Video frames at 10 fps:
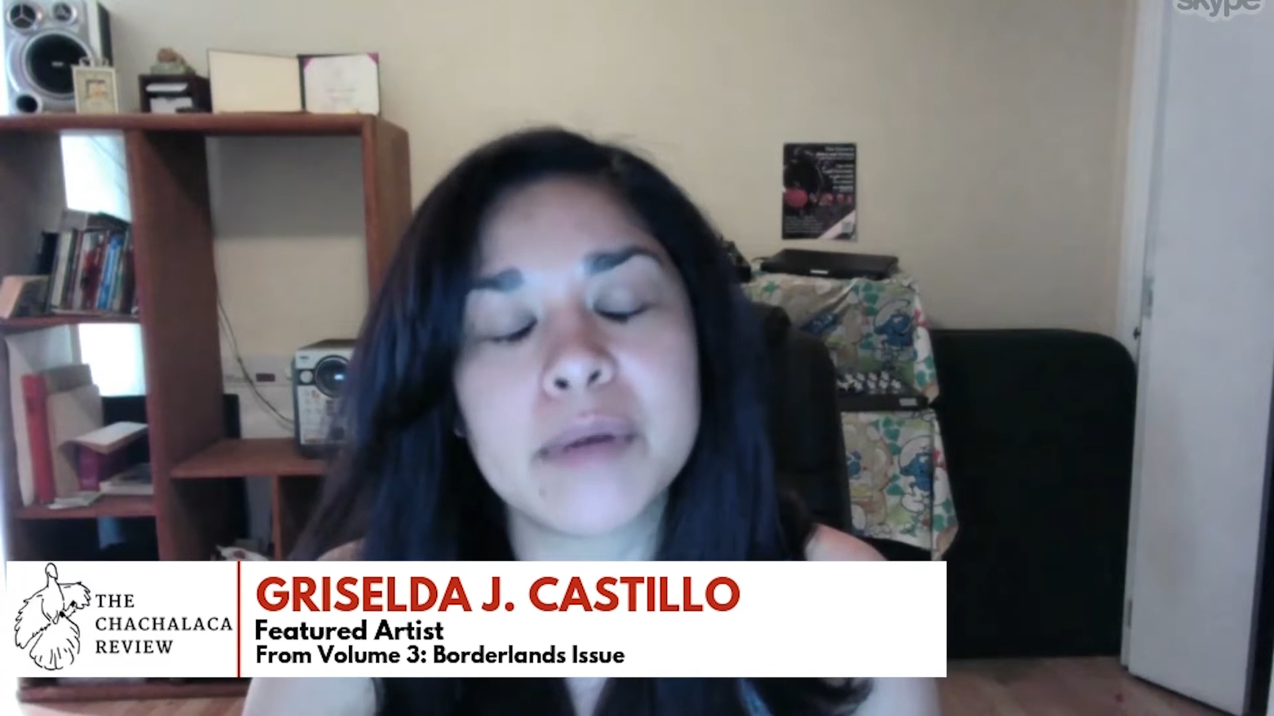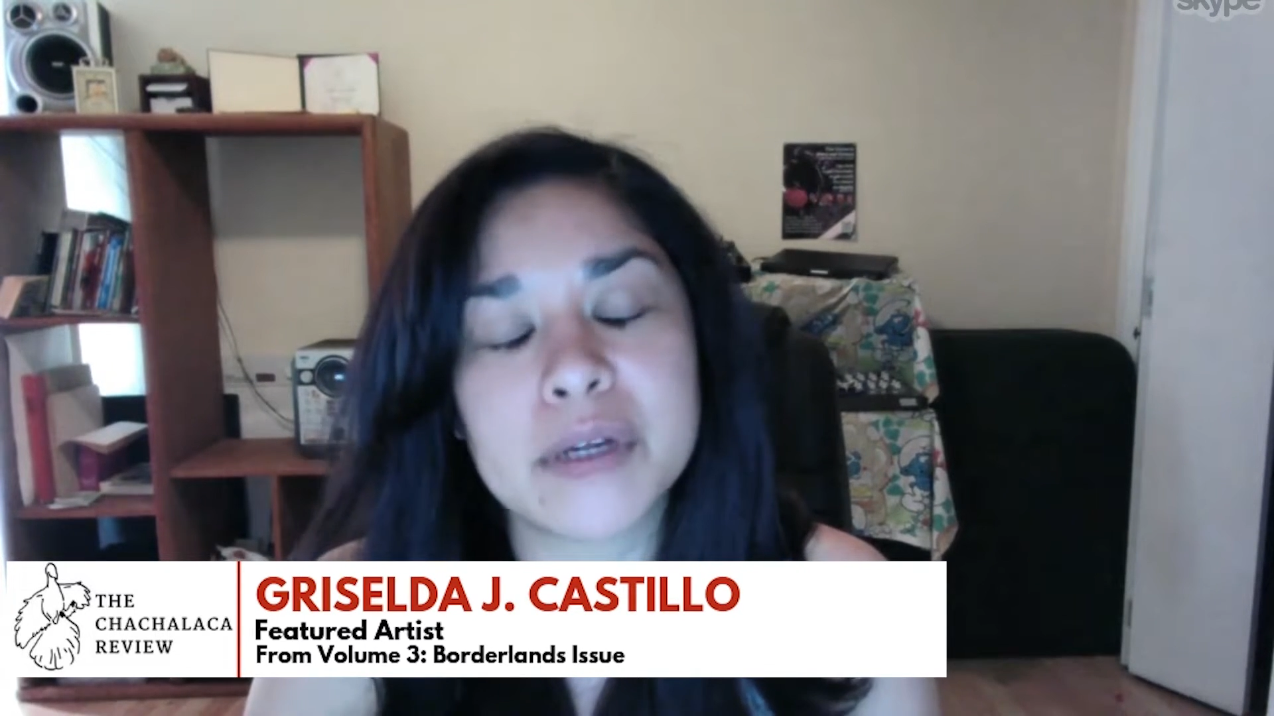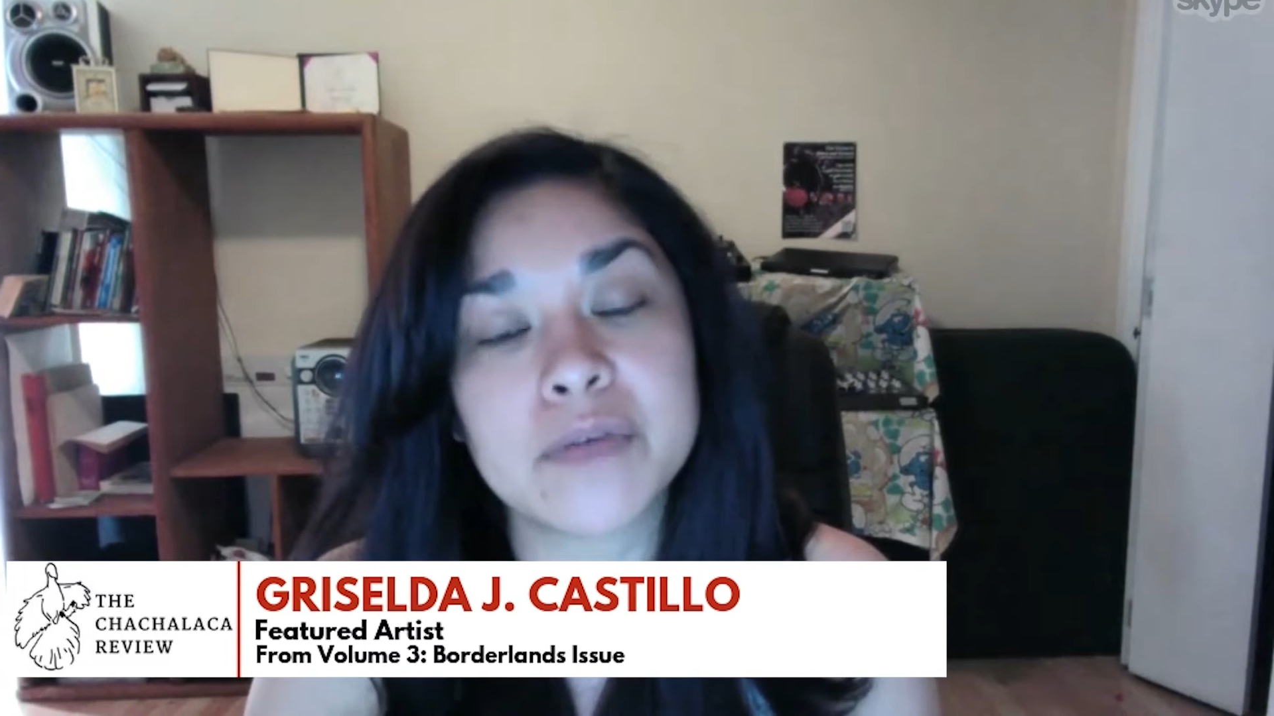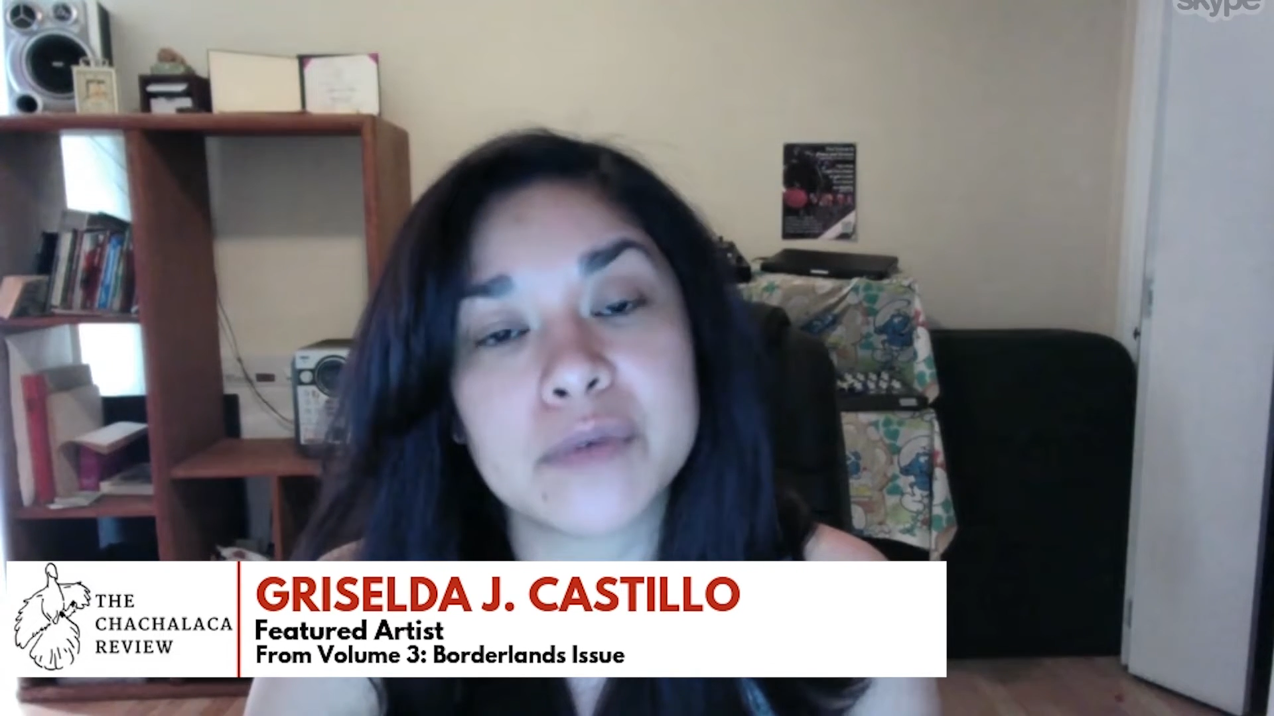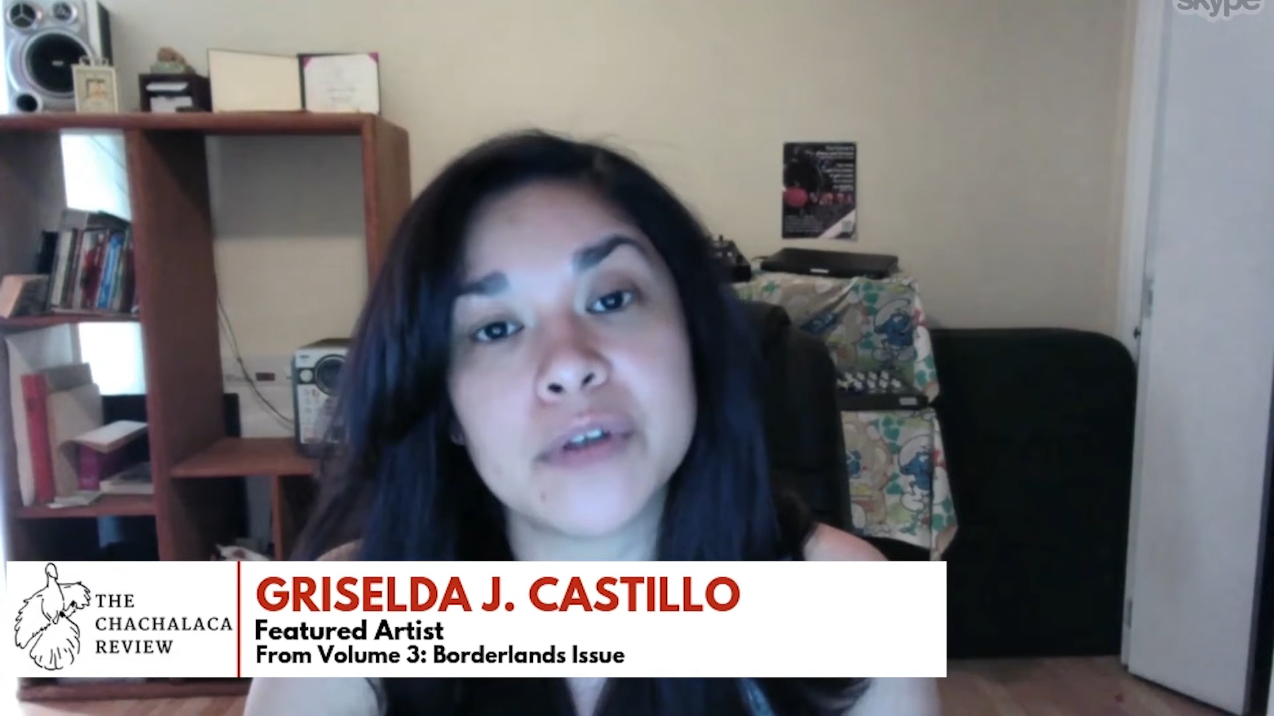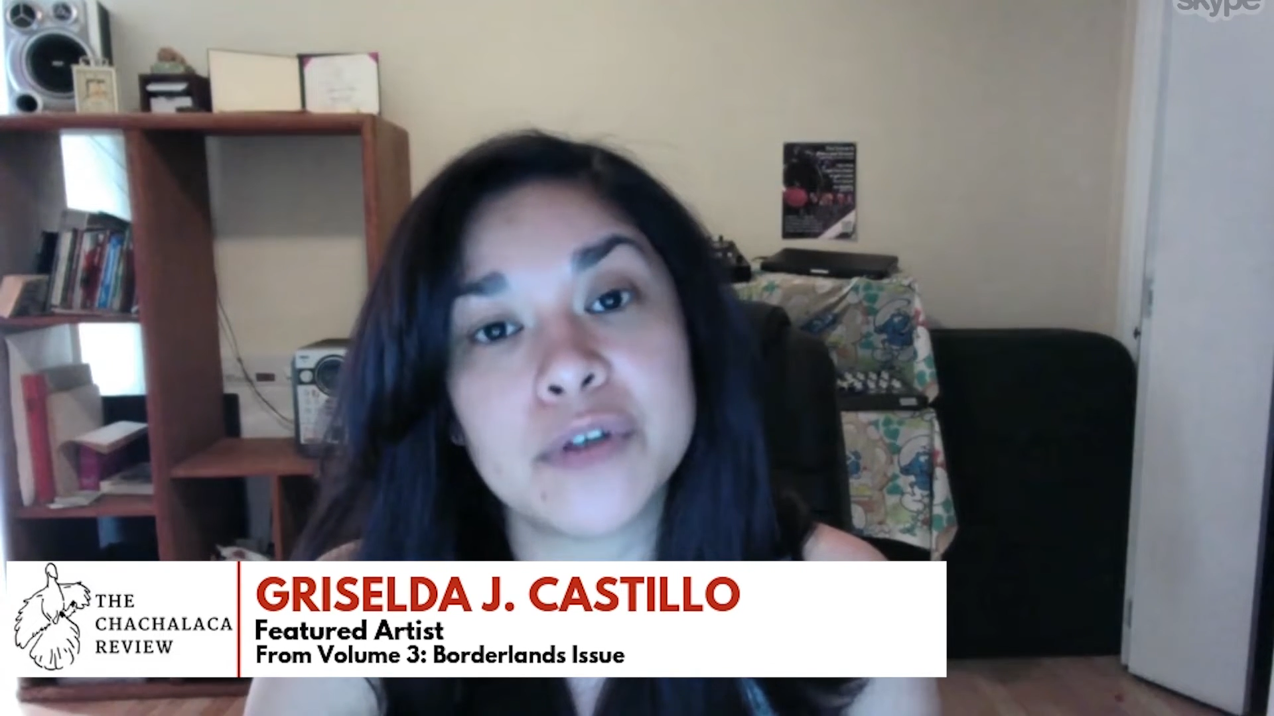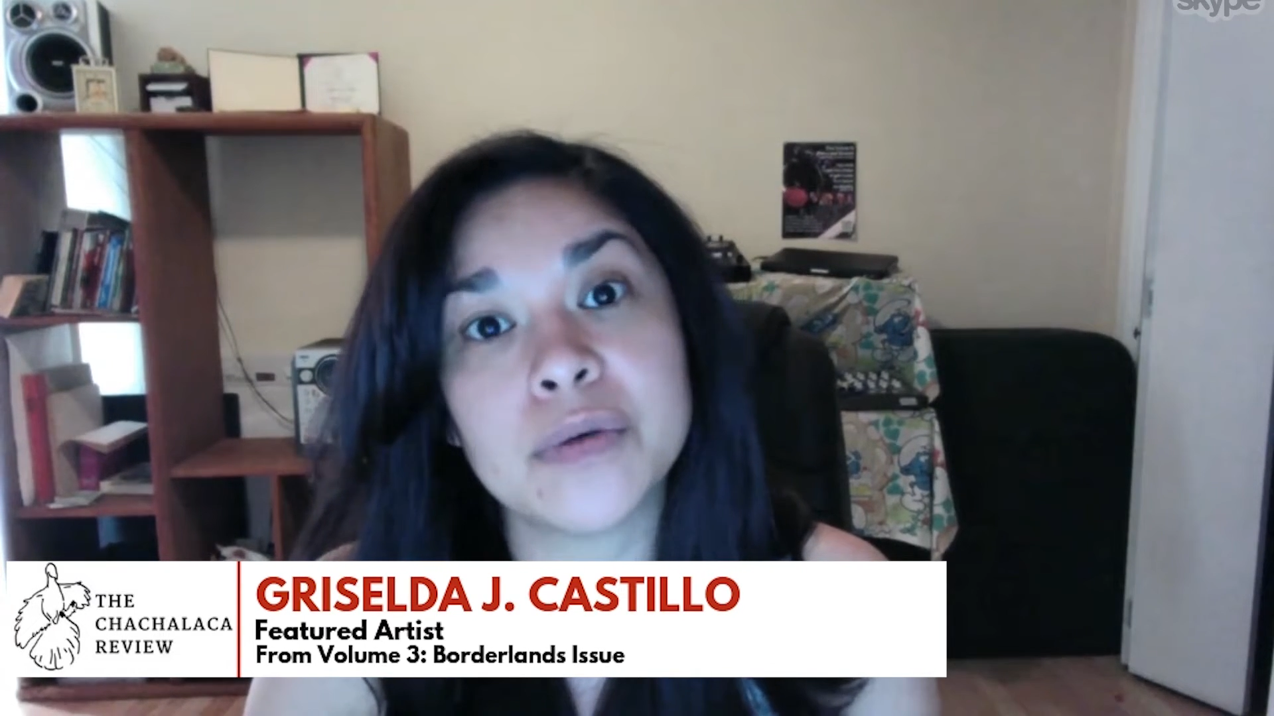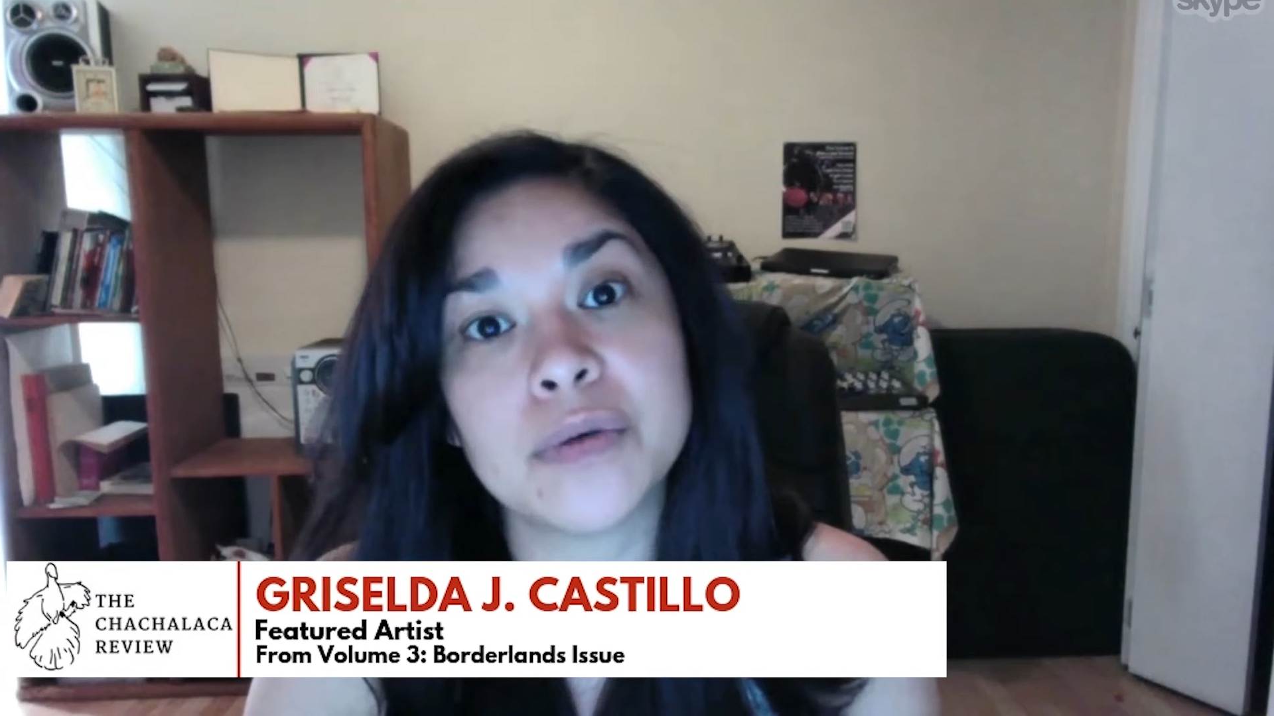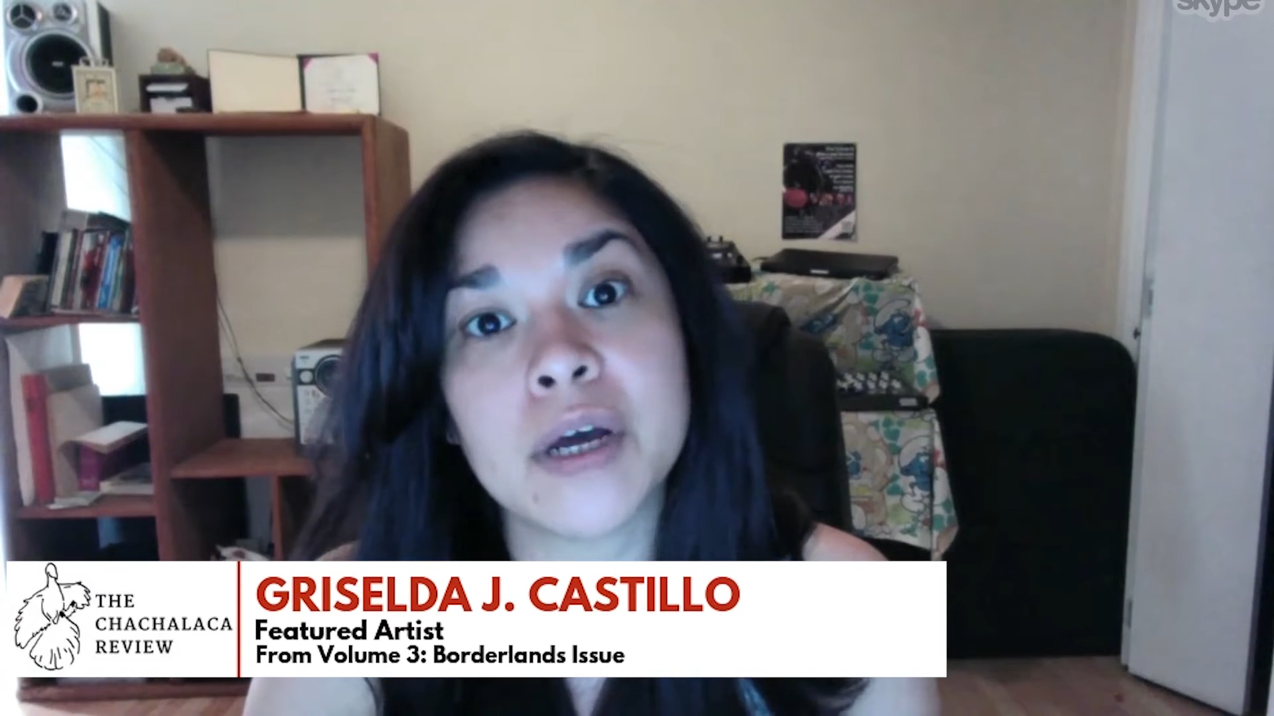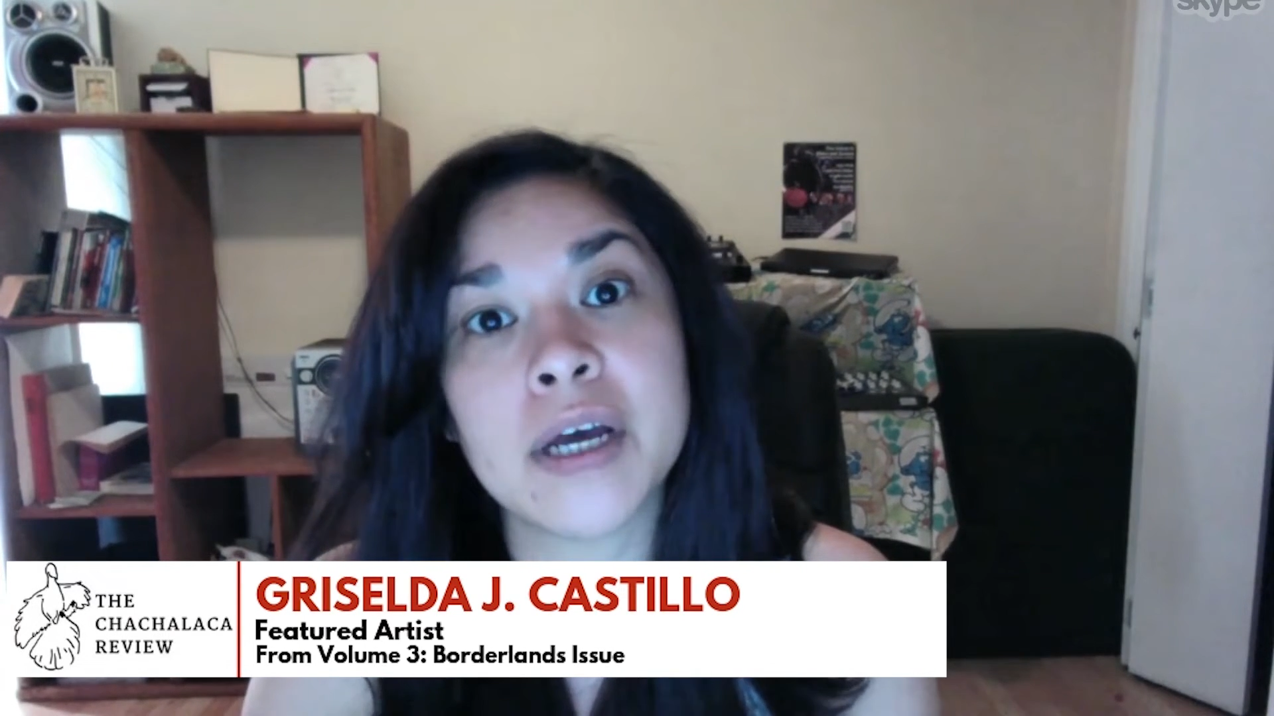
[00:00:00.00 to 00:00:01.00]
but it's really
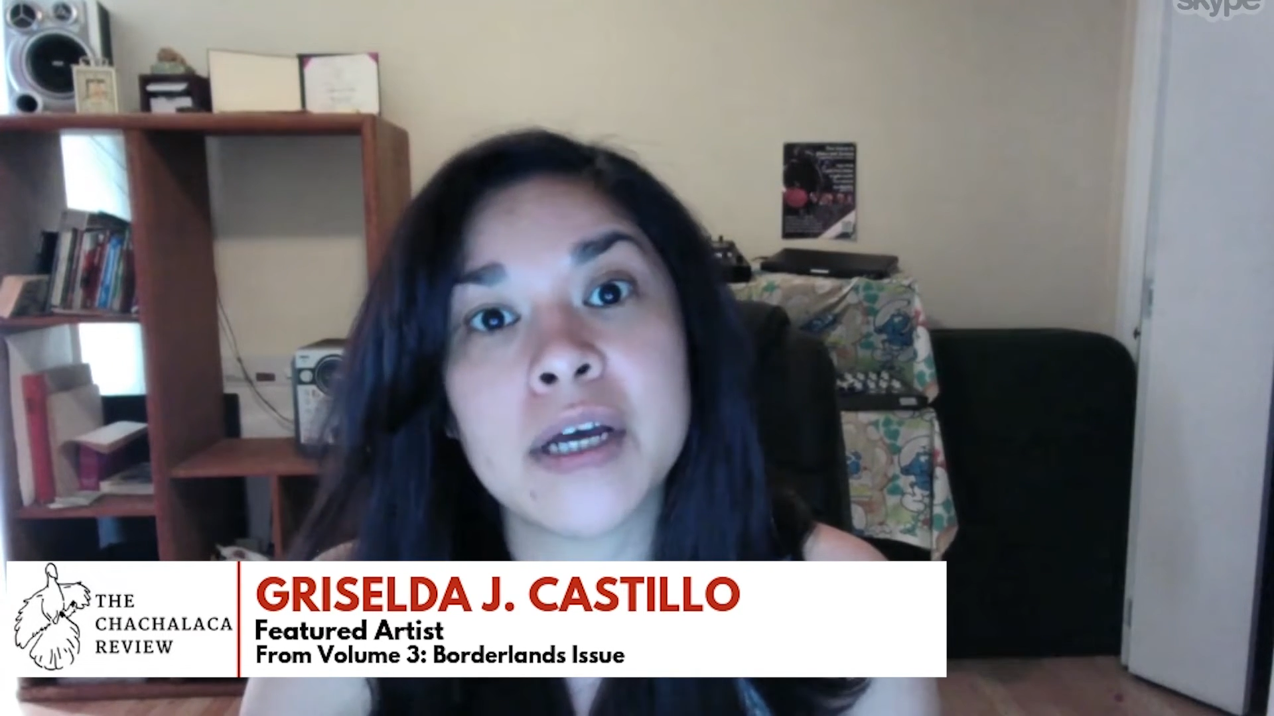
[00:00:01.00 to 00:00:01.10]
true.